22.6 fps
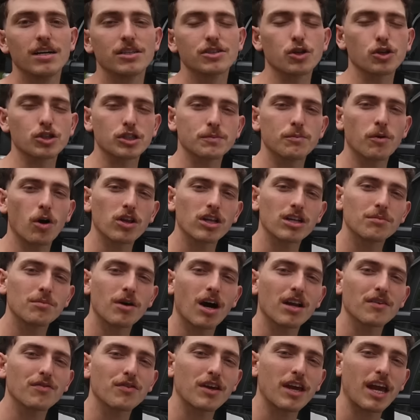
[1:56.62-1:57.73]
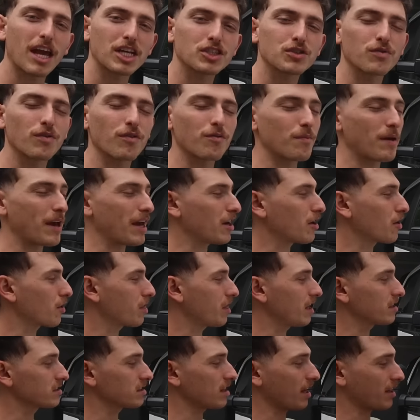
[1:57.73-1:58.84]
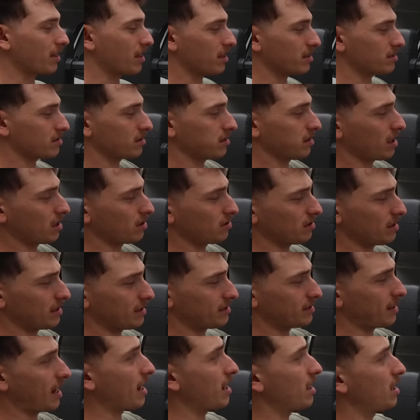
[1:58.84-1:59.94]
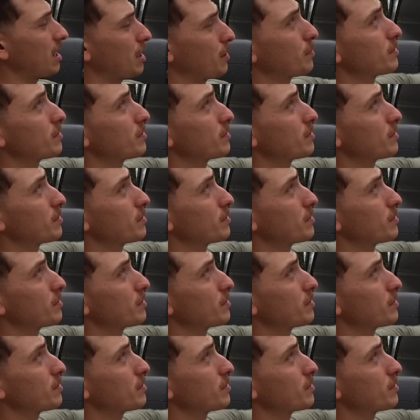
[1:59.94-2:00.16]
So small little modifications we've made are things like this little antenna.